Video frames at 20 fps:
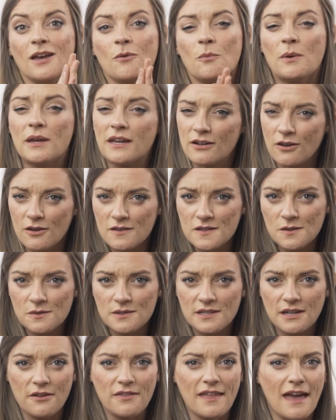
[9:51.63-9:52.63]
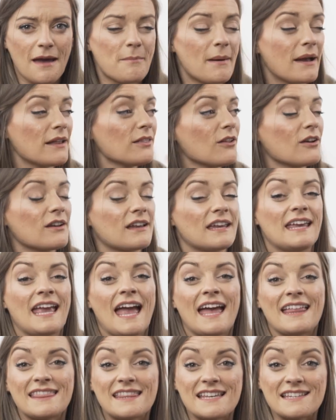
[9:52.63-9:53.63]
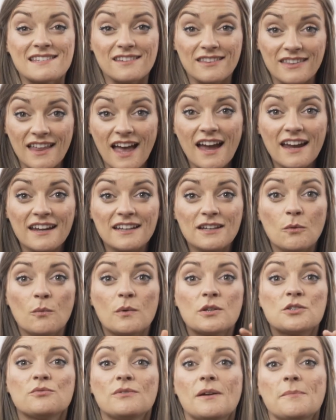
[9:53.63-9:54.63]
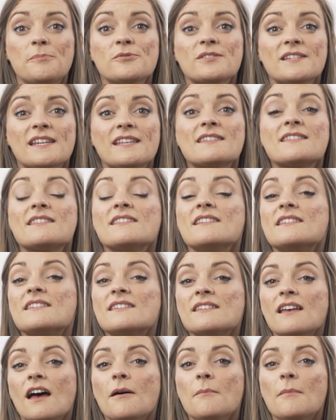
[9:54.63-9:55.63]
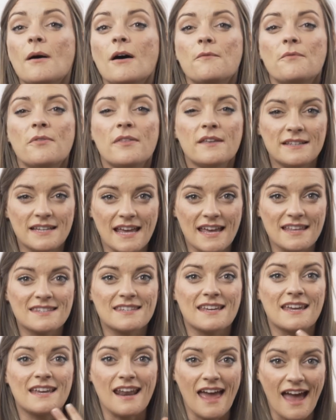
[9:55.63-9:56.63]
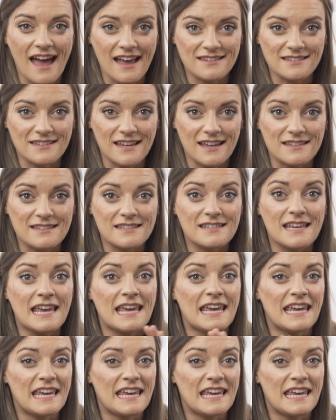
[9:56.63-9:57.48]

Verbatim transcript: We can also tell that by looking at this line, which represents the sum of the debts and assets.